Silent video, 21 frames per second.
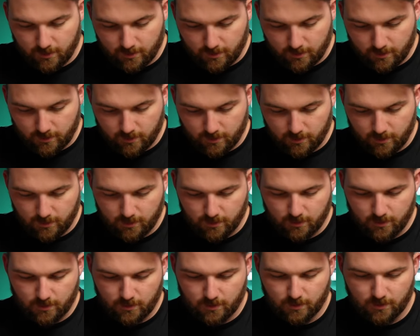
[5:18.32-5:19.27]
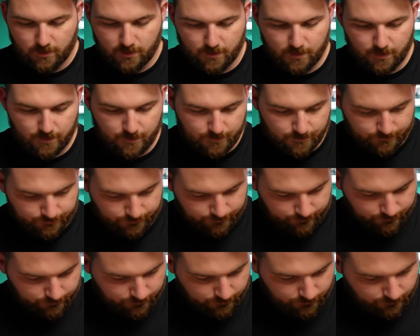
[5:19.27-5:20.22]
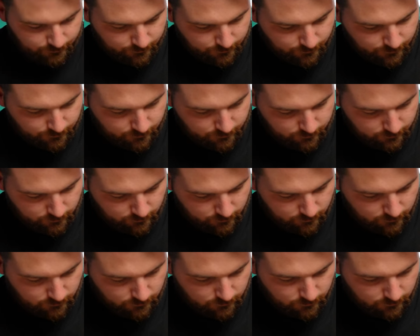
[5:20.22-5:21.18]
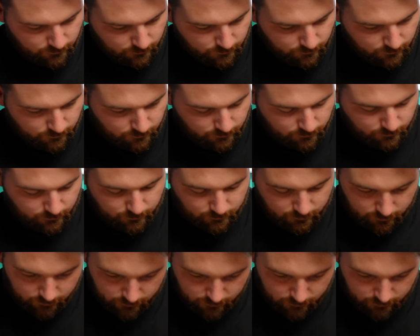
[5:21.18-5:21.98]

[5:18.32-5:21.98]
This person isn't speaking.